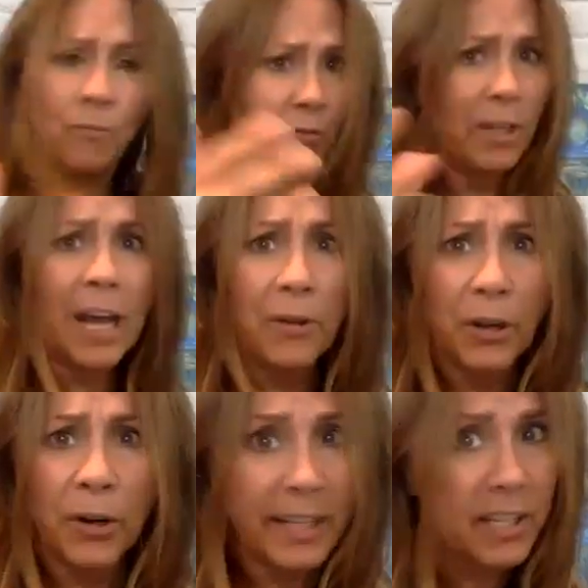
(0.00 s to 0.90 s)
fill out
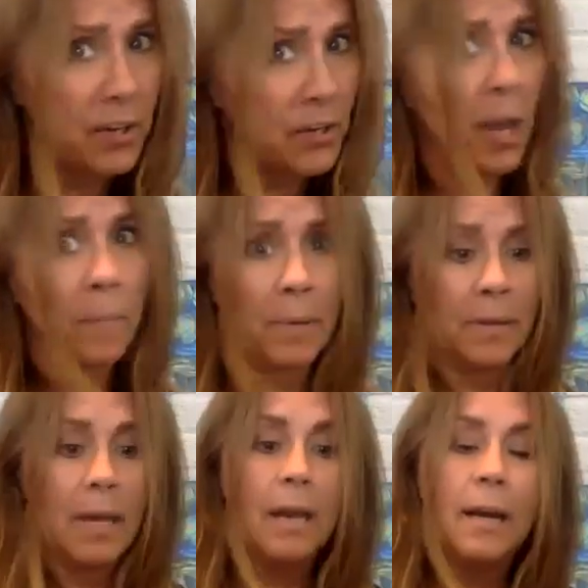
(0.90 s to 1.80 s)
your Etsy shop.
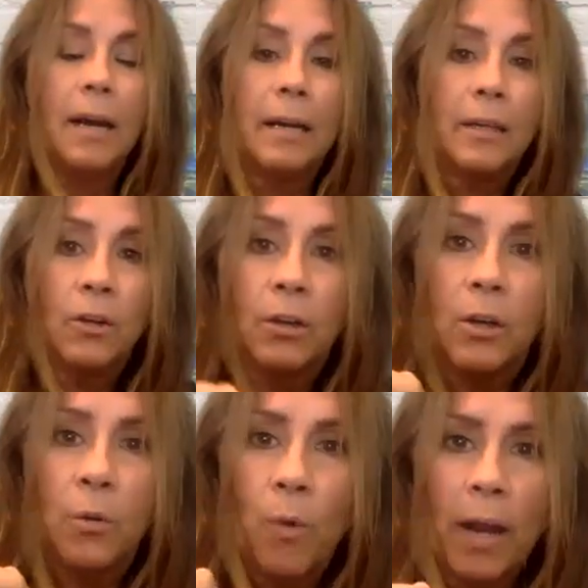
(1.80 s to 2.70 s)
You're
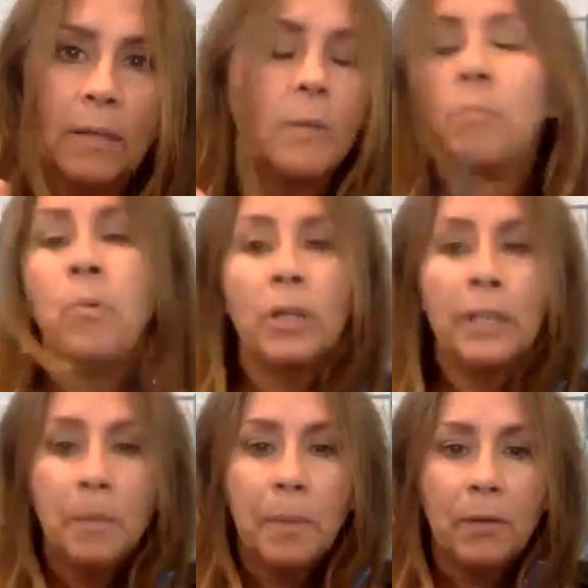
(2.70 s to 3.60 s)
going to want to put a
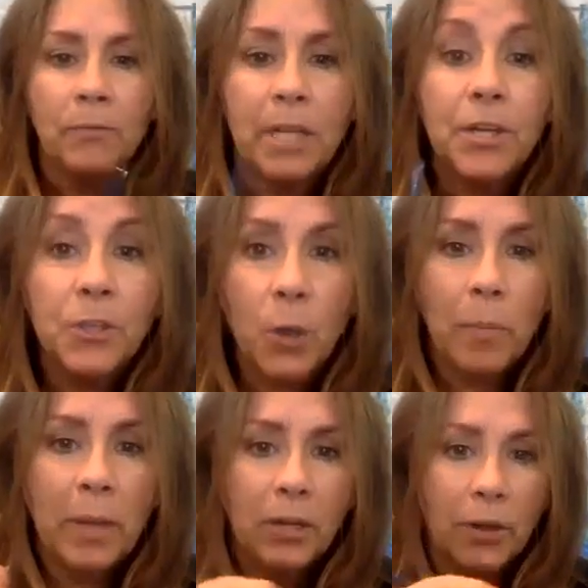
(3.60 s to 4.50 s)
little bit of dish
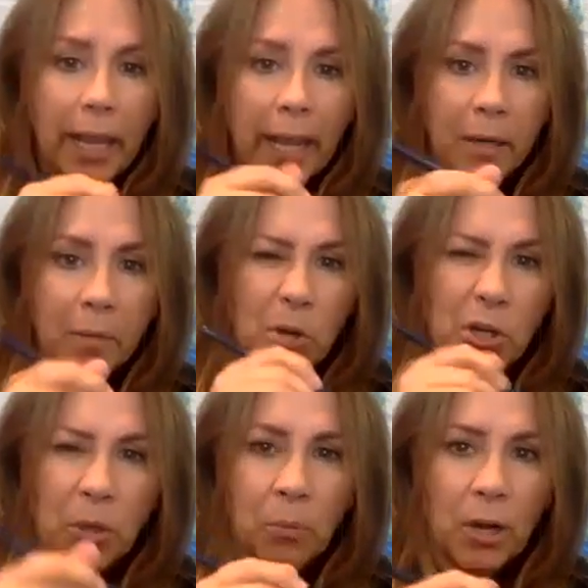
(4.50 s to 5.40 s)
soap in your hand,
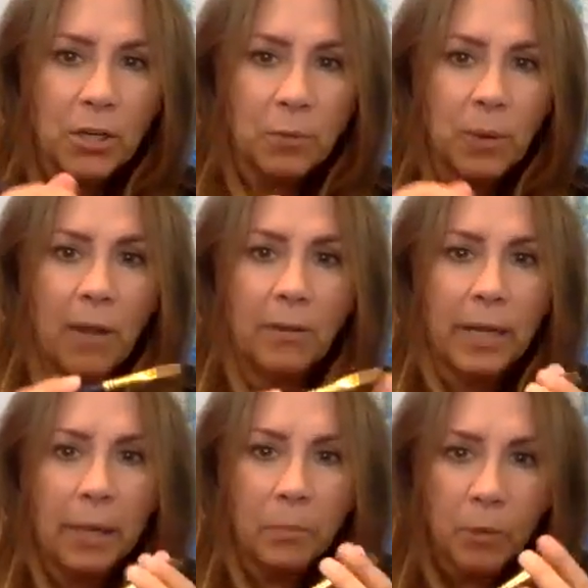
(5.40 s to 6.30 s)
mush your brush around
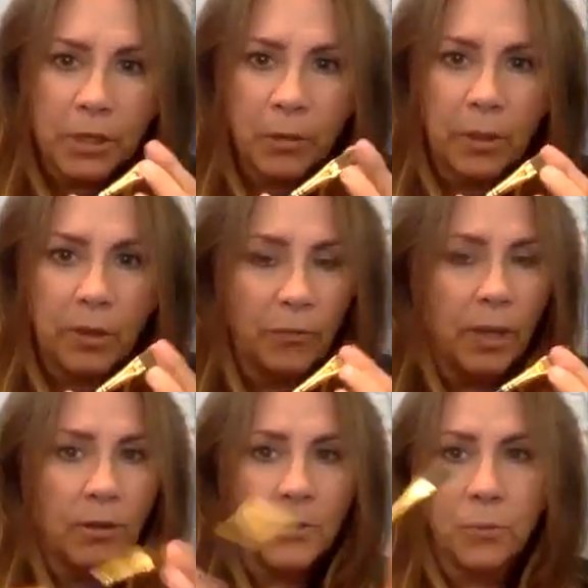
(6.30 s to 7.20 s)
in it, mush it with your
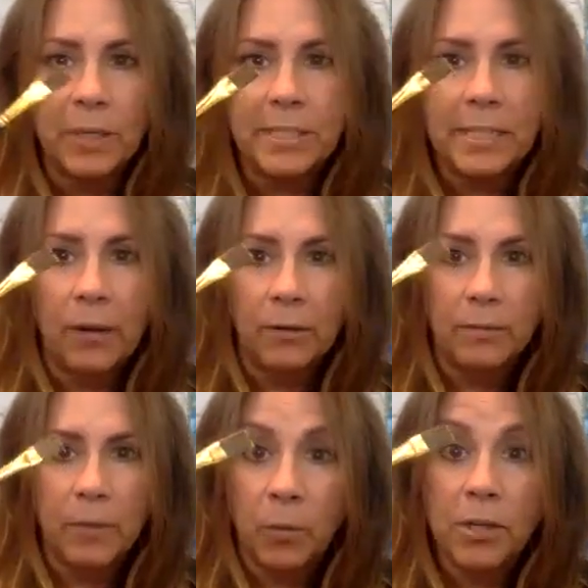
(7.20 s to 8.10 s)
fingers, rinse it out.
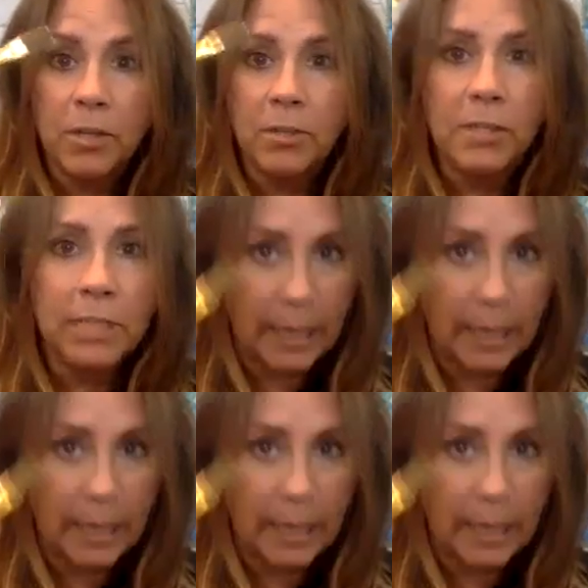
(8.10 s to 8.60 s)
Your brushes will stay